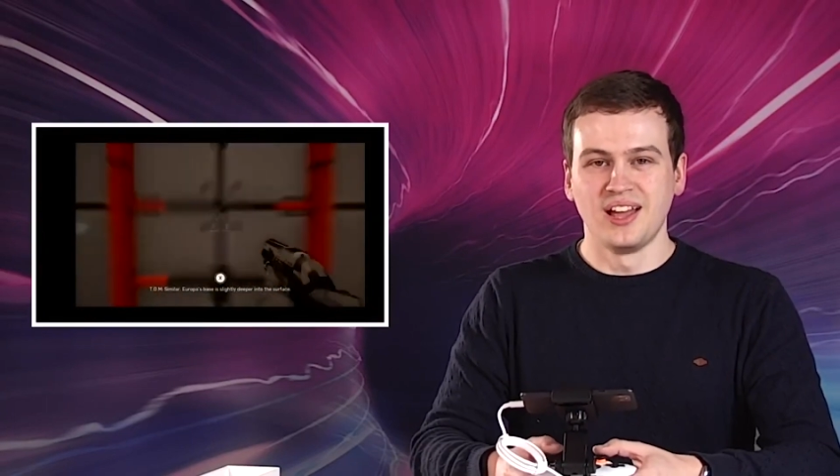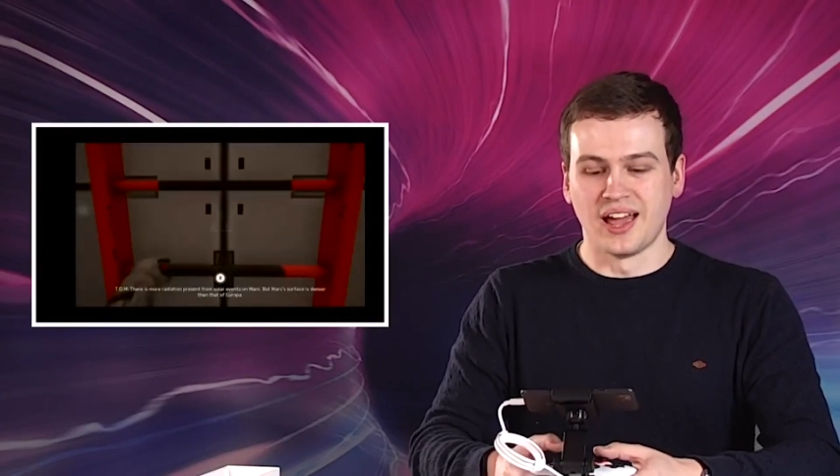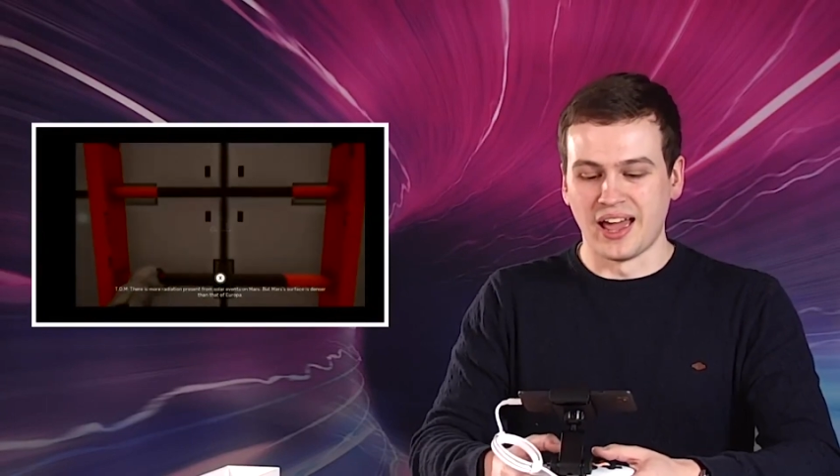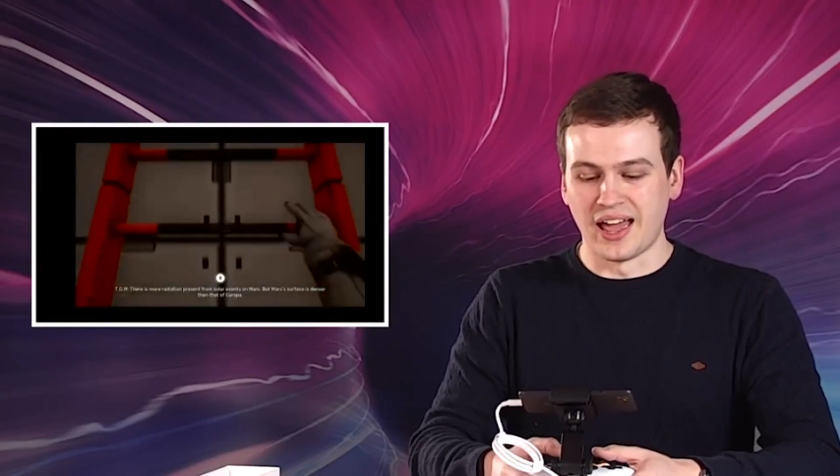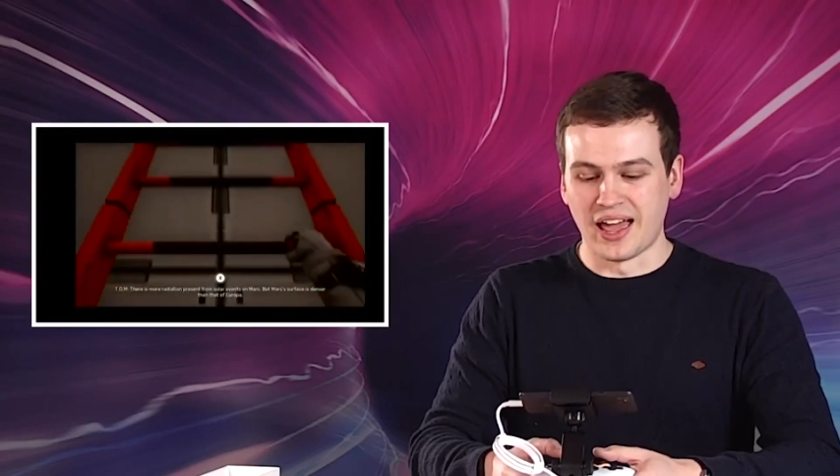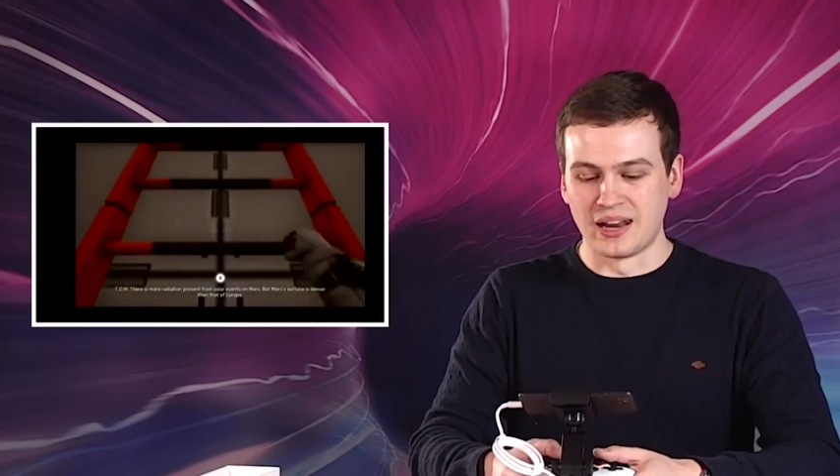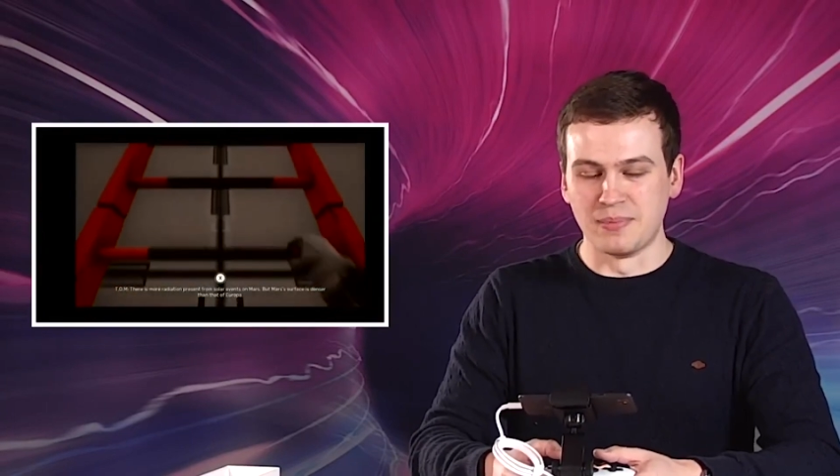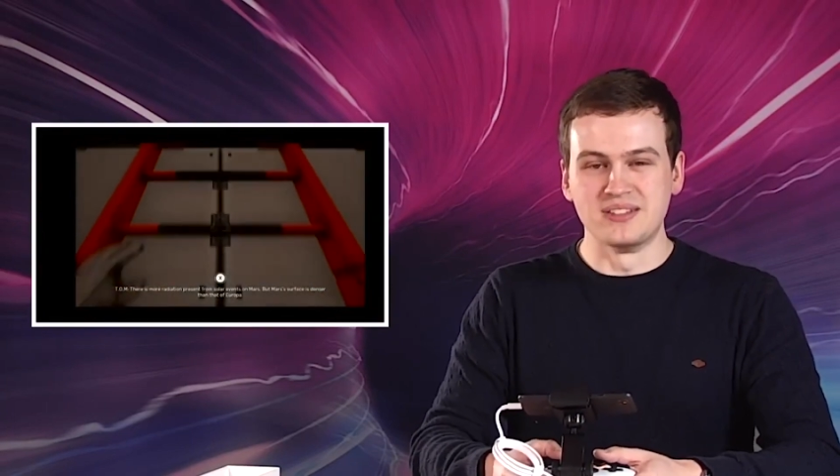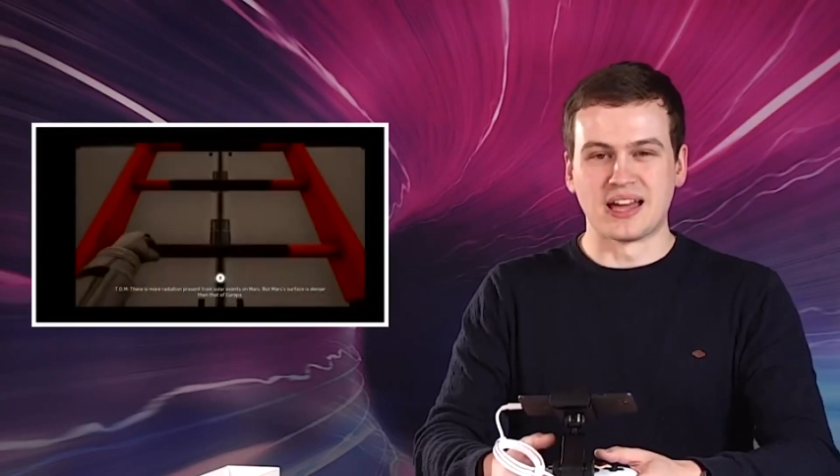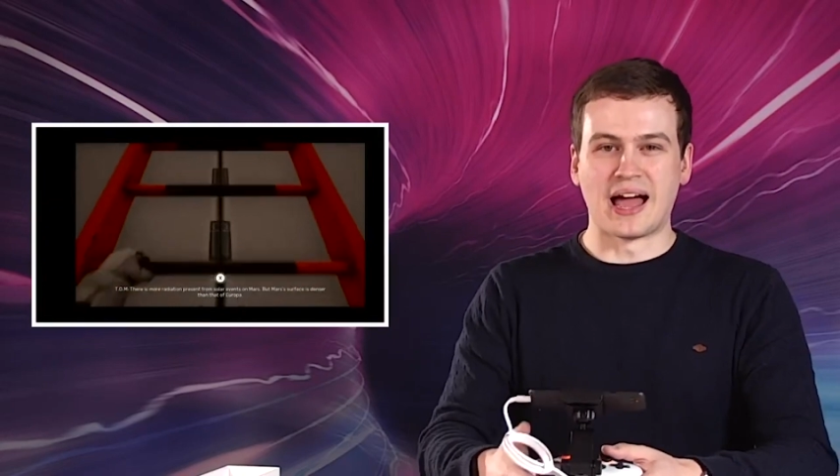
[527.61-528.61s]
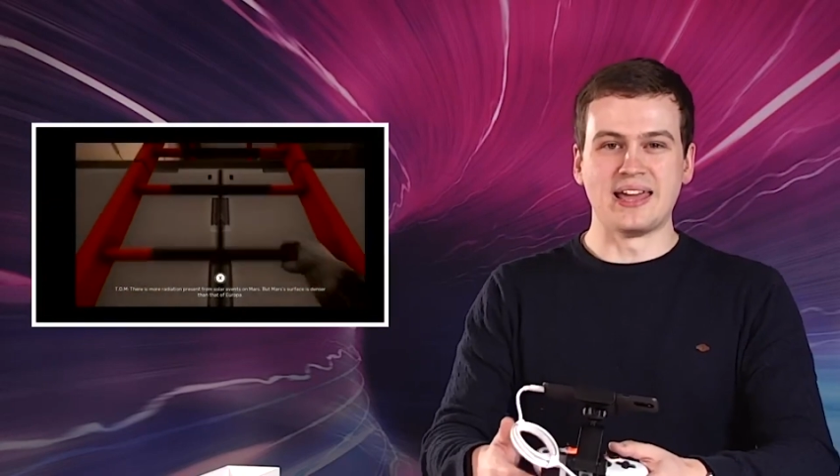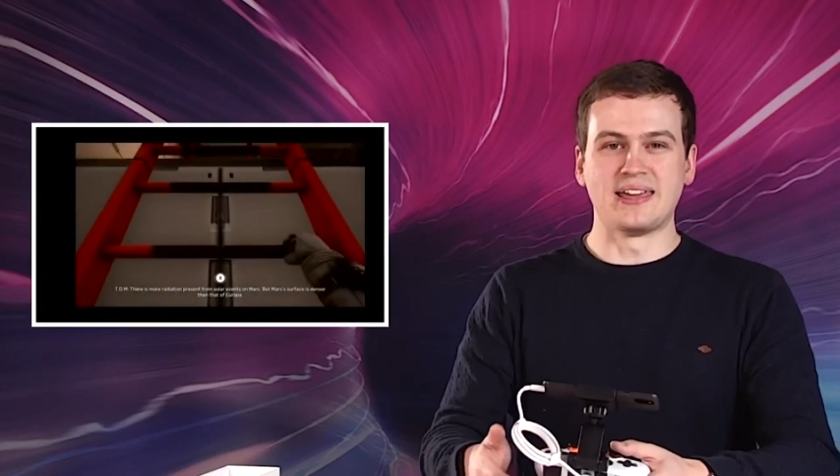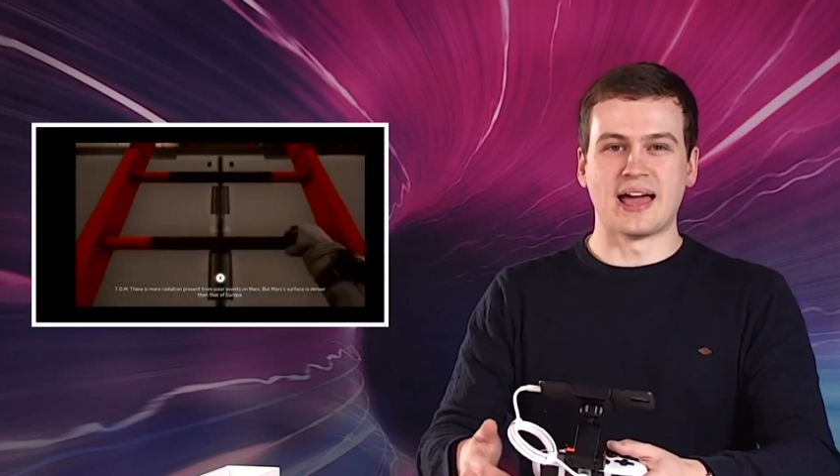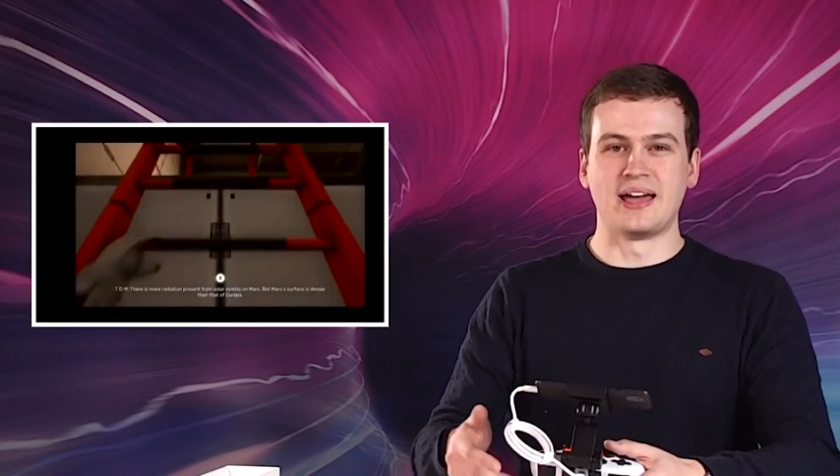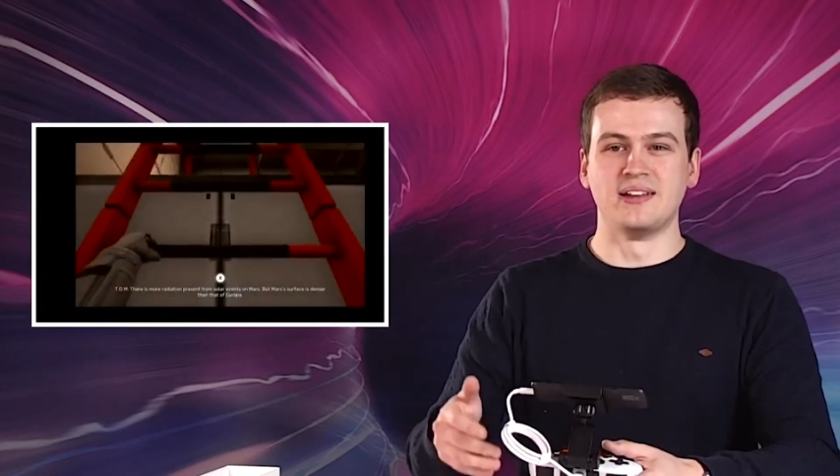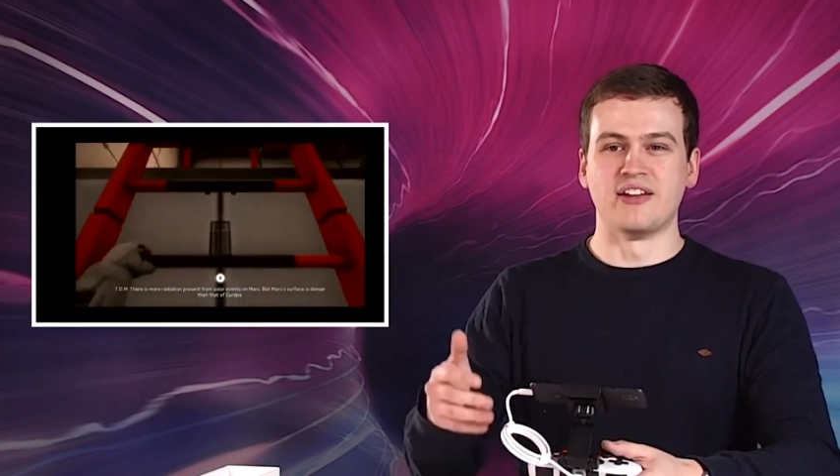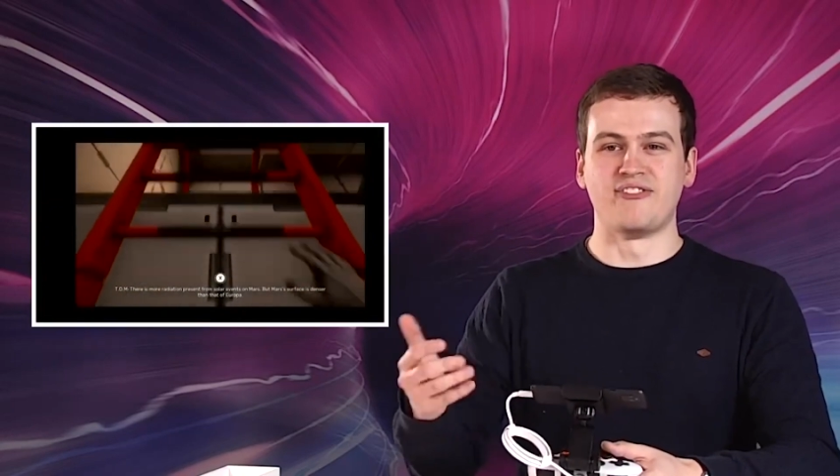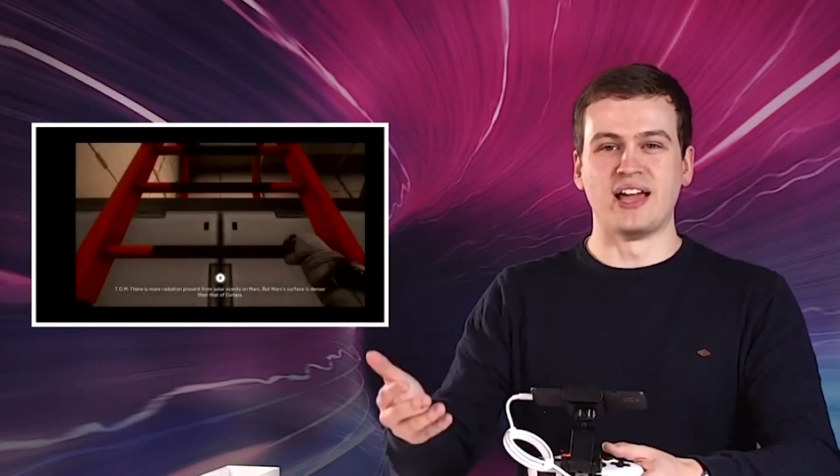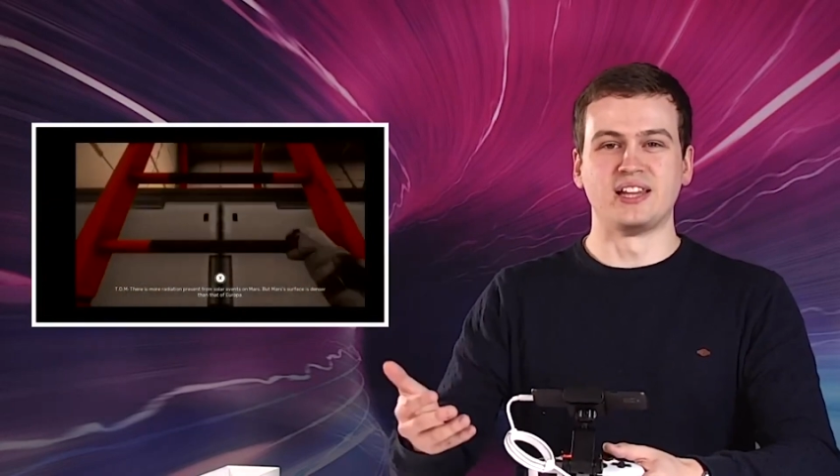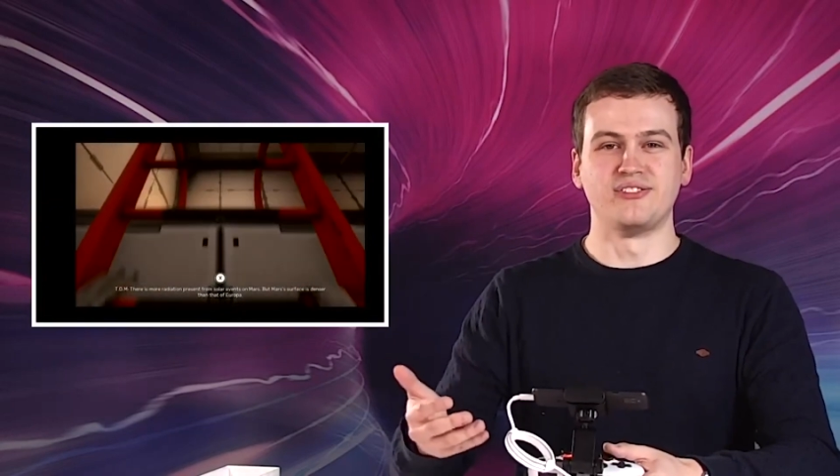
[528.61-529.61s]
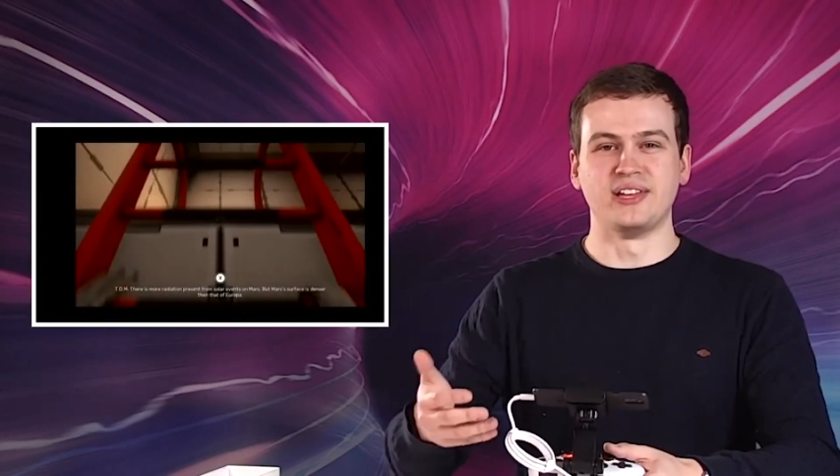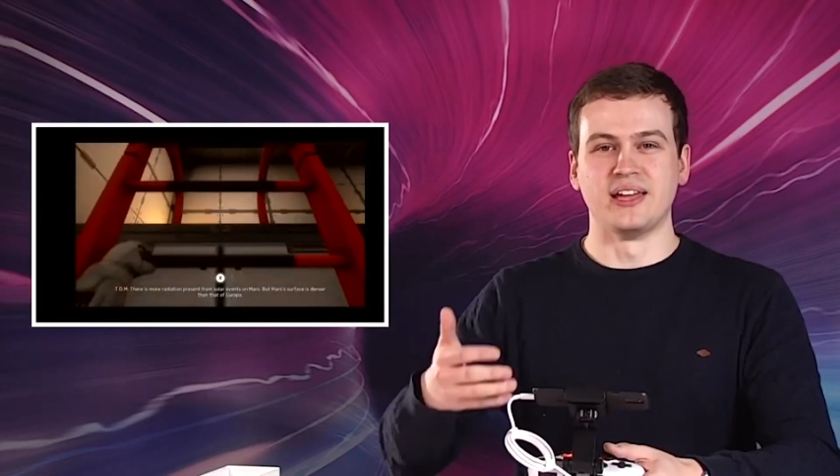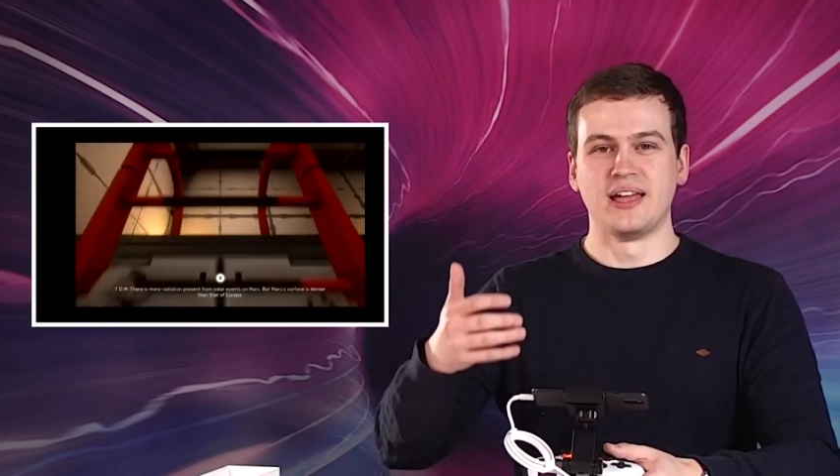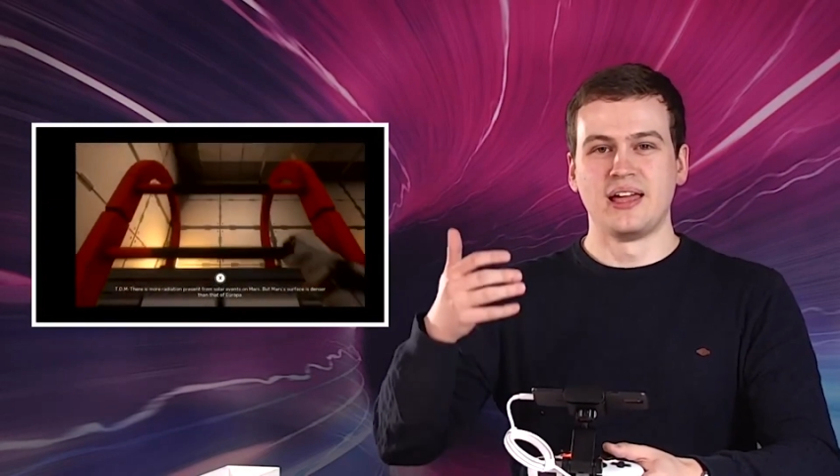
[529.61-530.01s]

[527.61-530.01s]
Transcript: and it means that I can effectively